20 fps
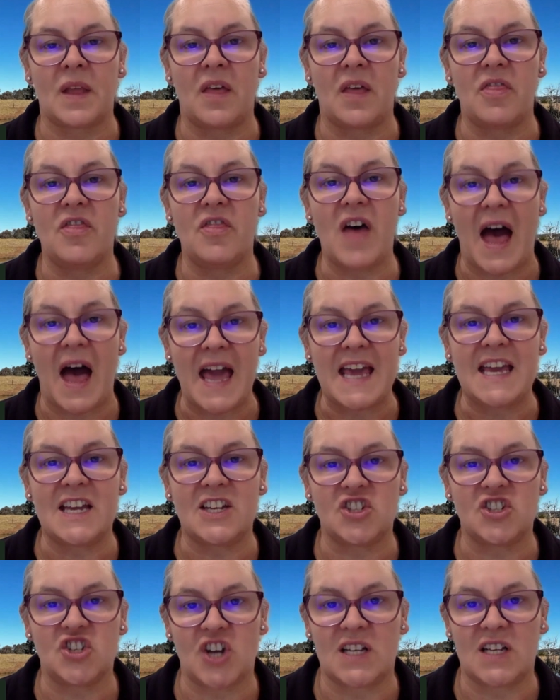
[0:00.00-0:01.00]

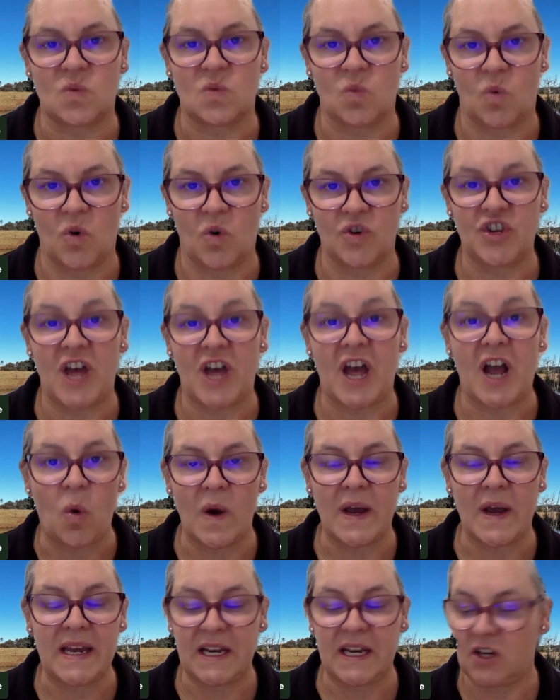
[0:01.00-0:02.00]
They just want a
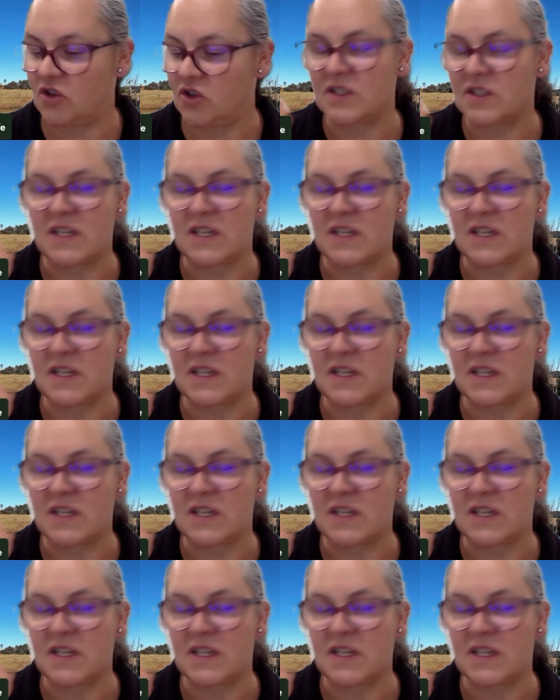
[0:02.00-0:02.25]
queen who's